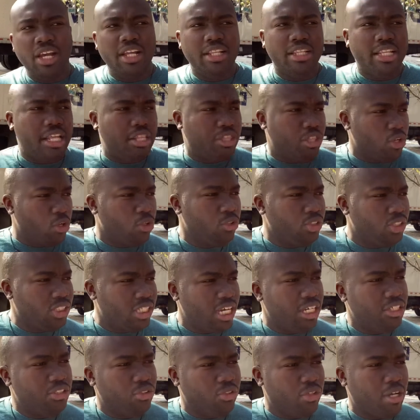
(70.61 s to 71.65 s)
Now those
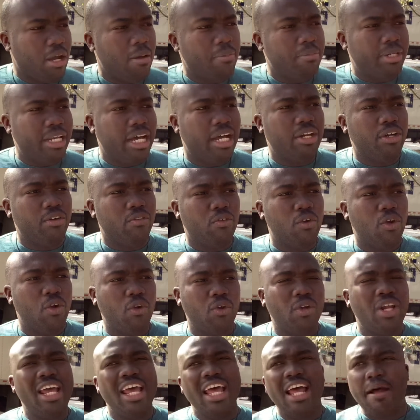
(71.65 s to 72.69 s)
things will come down the
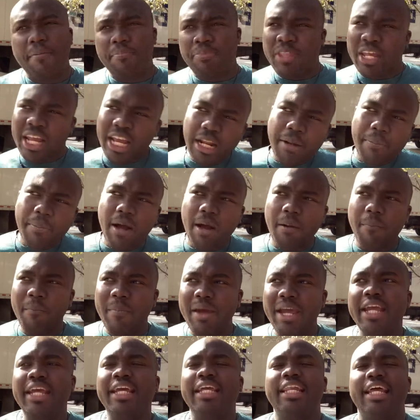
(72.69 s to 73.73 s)
road. I'm thinking about
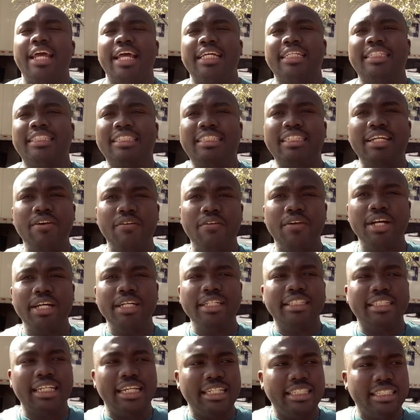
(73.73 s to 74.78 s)
making a
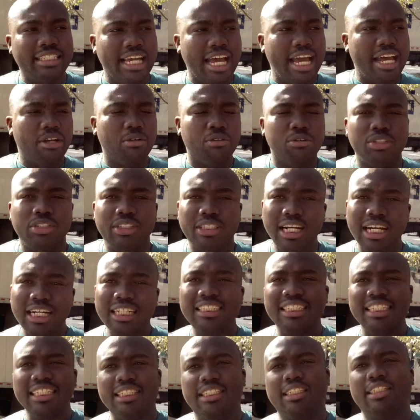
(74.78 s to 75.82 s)
series entitled
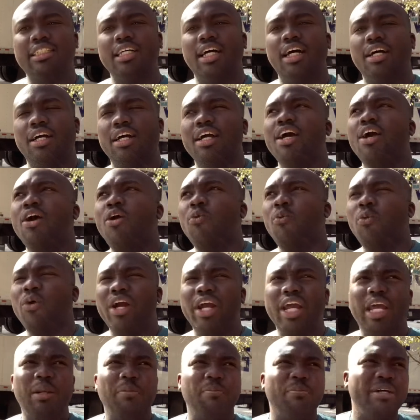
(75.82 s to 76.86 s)
Does It Suck? Where
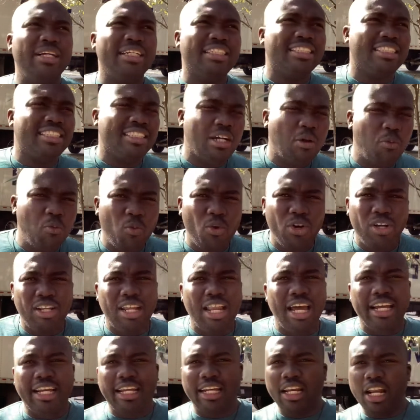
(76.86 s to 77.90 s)
it'd be somewhat
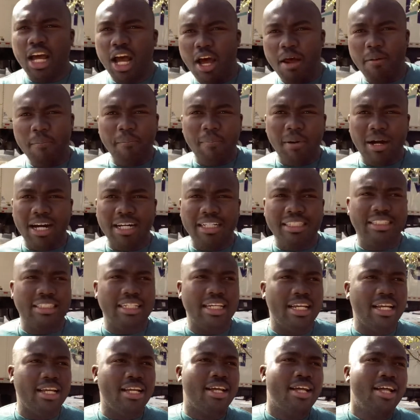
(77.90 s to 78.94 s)
like an
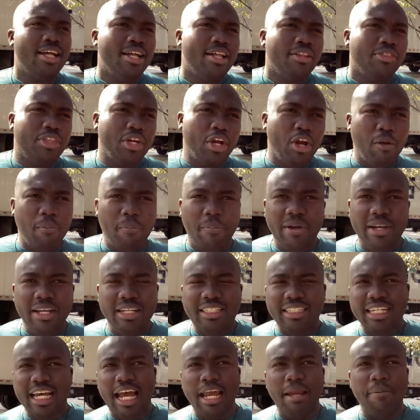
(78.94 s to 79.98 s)
unboxing therapy
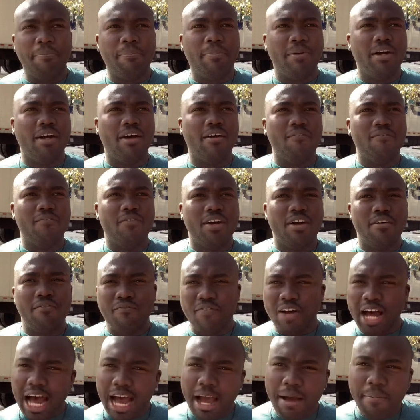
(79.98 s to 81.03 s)
type of uh,
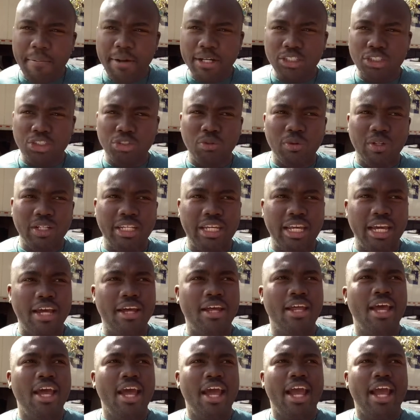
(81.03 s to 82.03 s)
vibe as you would get.